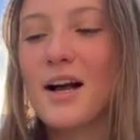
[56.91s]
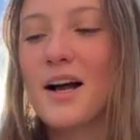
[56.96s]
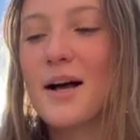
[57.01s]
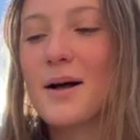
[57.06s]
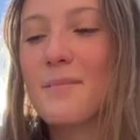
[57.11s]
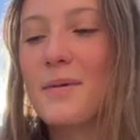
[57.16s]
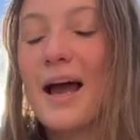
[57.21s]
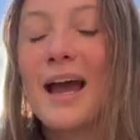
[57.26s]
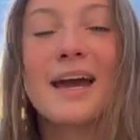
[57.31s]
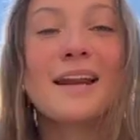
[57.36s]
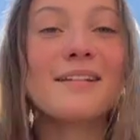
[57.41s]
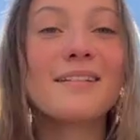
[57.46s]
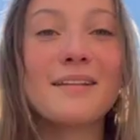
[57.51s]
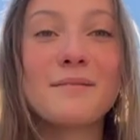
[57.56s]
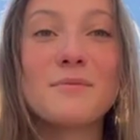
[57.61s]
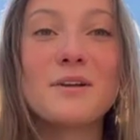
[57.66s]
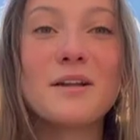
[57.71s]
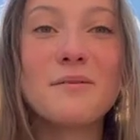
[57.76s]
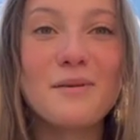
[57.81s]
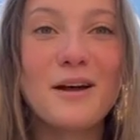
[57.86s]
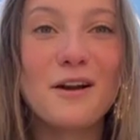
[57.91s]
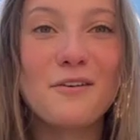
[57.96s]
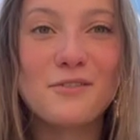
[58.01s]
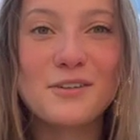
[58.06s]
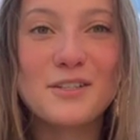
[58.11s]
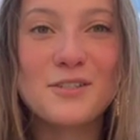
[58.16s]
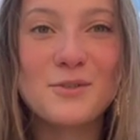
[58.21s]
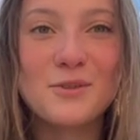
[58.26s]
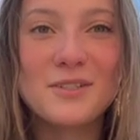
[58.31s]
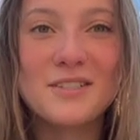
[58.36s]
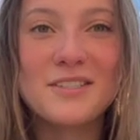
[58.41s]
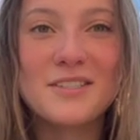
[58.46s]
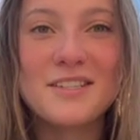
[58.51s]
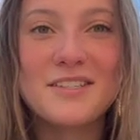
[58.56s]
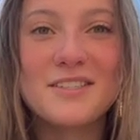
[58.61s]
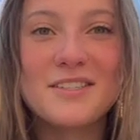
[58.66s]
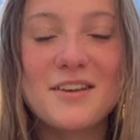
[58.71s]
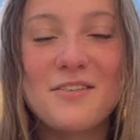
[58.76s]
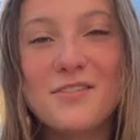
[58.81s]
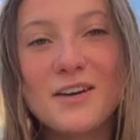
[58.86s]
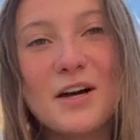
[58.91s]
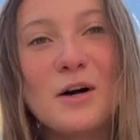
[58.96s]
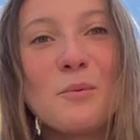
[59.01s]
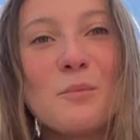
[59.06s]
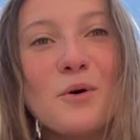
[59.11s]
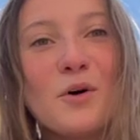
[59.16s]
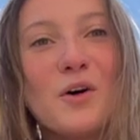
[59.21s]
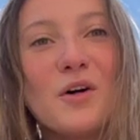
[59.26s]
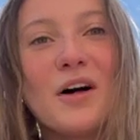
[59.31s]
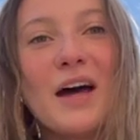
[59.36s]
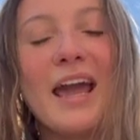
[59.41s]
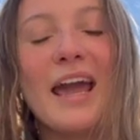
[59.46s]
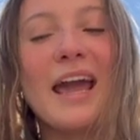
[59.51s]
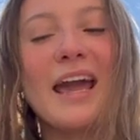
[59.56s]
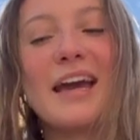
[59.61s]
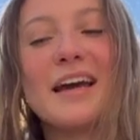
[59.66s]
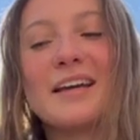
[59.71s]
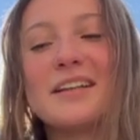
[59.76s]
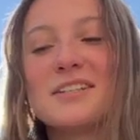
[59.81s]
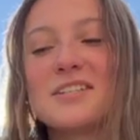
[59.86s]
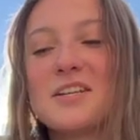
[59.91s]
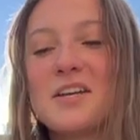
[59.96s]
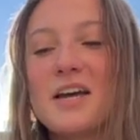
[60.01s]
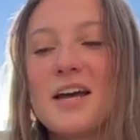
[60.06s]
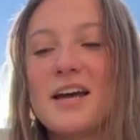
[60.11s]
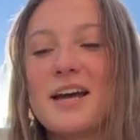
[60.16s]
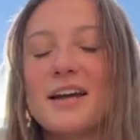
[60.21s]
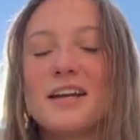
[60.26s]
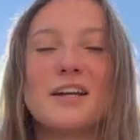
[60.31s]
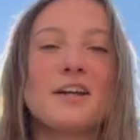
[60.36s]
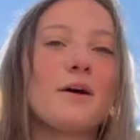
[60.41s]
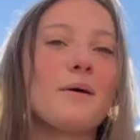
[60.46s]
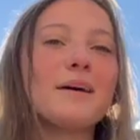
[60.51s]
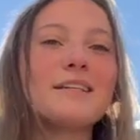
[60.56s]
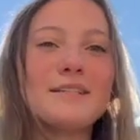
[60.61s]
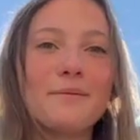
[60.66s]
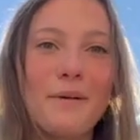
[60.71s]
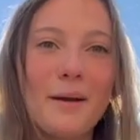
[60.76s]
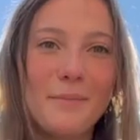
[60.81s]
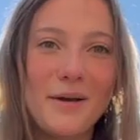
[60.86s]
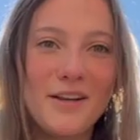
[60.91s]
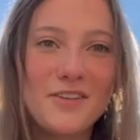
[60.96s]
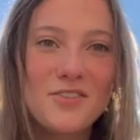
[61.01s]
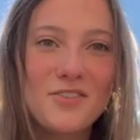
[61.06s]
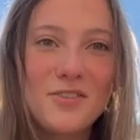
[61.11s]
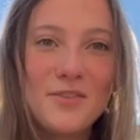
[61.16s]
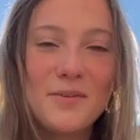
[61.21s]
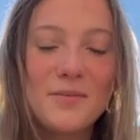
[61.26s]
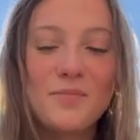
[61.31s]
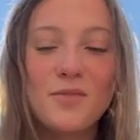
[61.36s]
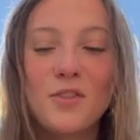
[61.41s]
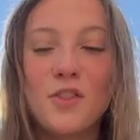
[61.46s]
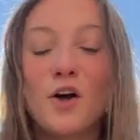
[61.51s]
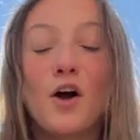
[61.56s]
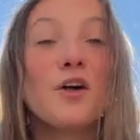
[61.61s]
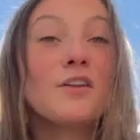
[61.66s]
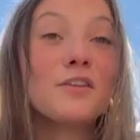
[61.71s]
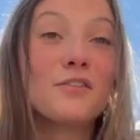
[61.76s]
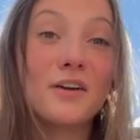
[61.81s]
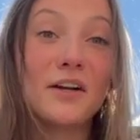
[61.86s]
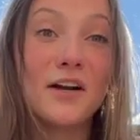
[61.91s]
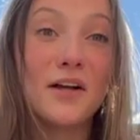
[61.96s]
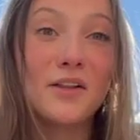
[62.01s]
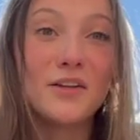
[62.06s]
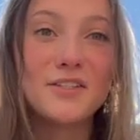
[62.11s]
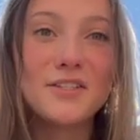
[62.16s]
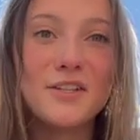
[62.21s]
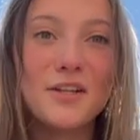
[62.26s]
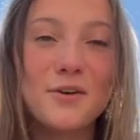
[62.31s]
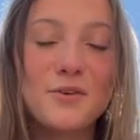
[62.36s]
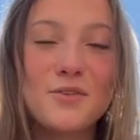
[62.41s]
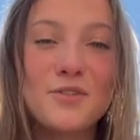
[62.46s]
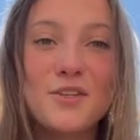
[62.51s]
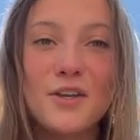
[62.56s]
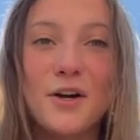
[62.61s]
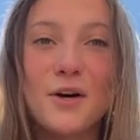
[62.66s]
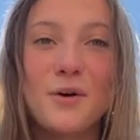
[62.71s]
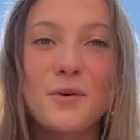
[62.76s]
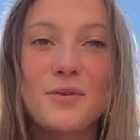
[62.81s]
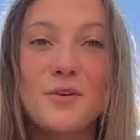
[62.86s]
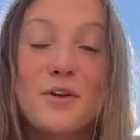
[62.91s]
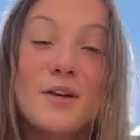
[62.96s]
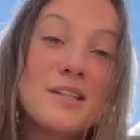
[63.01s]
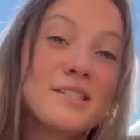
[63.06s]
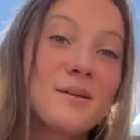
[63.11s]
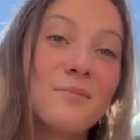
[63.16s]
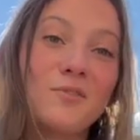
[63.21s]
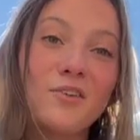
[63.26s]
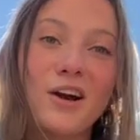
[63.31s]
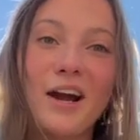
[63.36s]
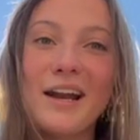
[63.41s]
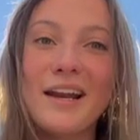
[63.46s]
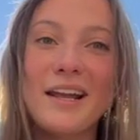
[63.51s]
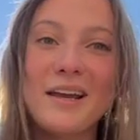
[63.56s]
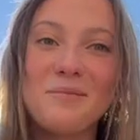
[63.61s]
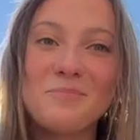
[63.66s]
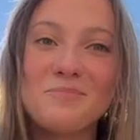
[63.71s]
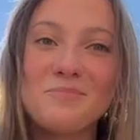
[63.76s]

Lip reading: I had a limited amount of resources available and, you know, I did my best. They're all different colors though, so you get some variety.